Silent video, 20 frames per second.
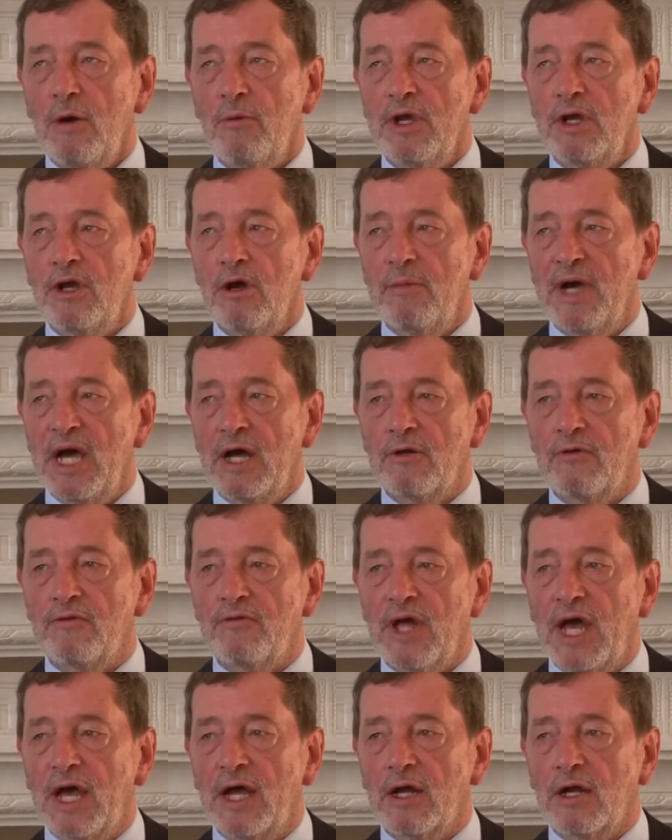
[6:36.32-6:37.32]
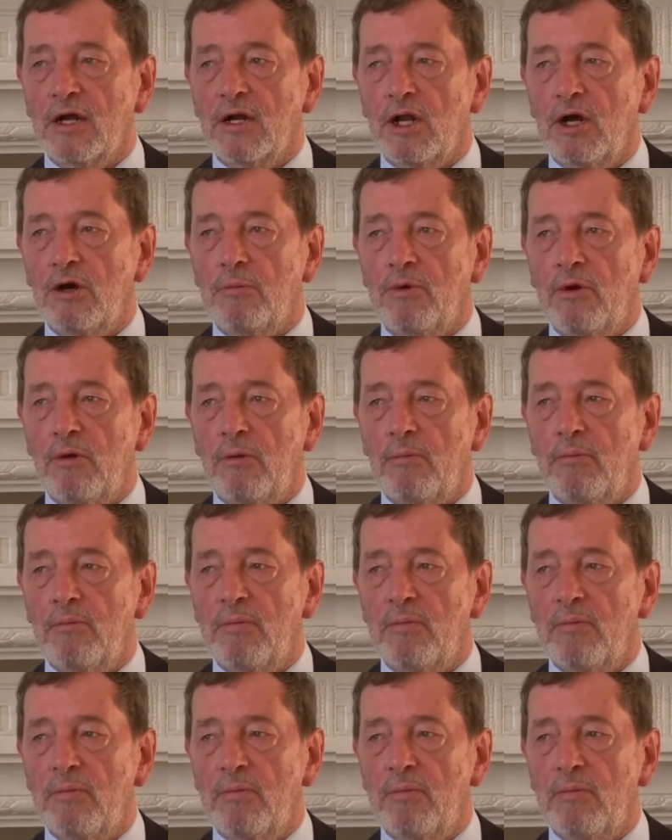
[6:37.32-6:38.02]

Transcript: how we come out of that global